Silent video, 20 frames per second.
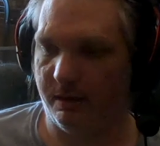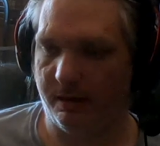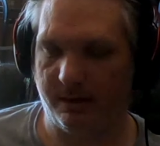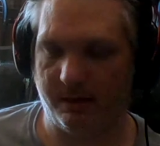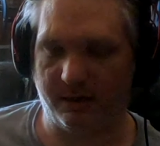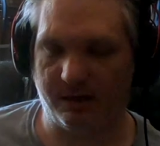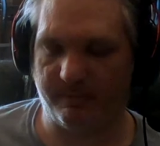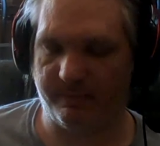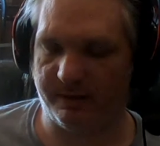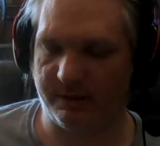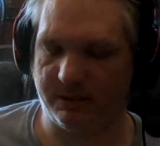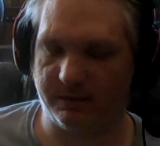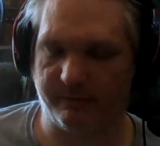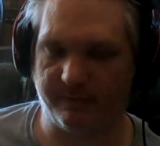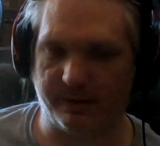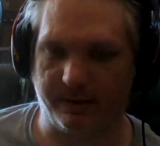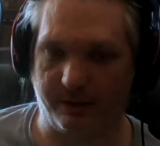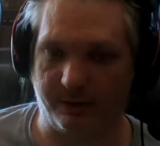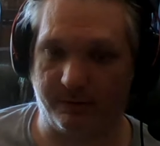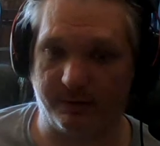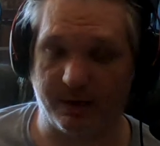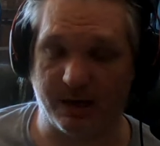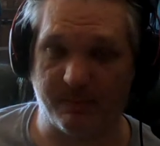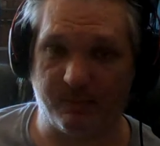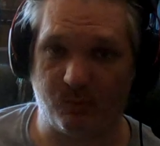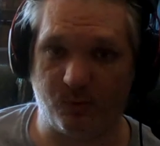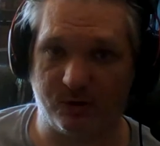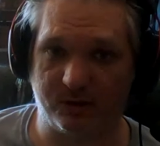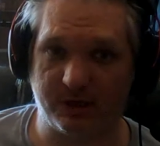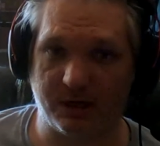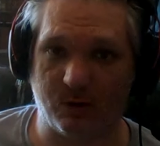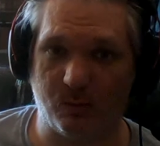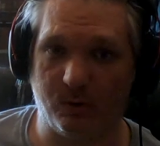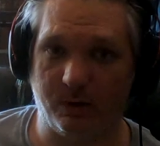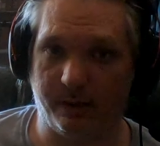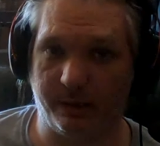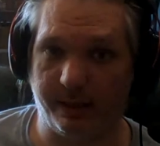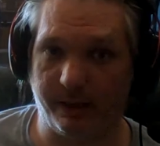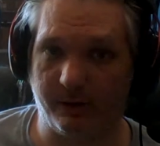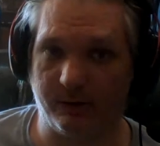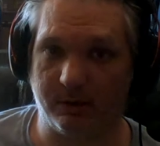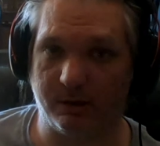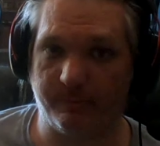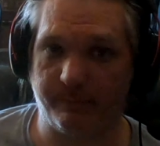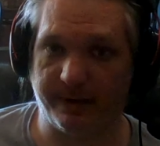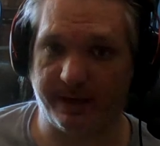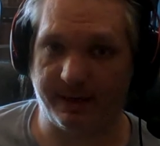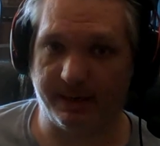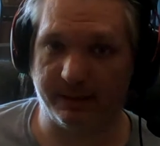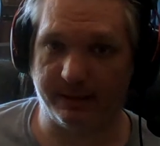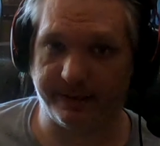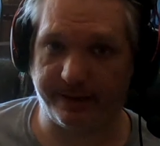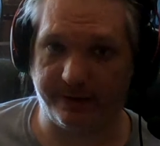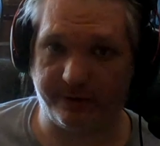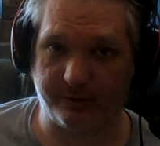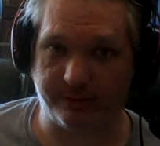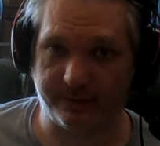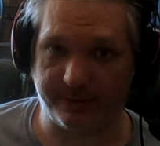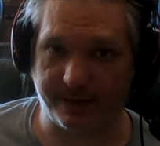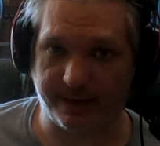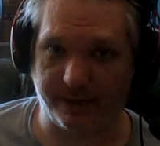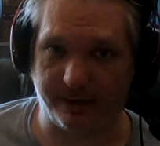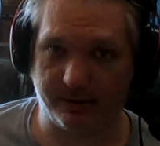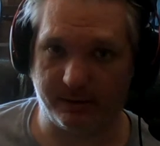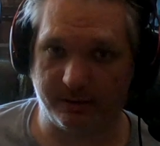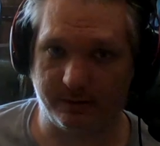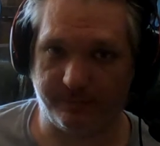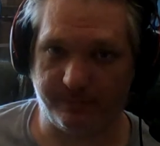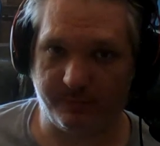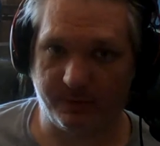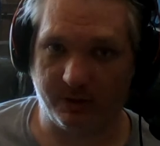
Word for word: and a bunch of other crap, which I will clear up at a later date,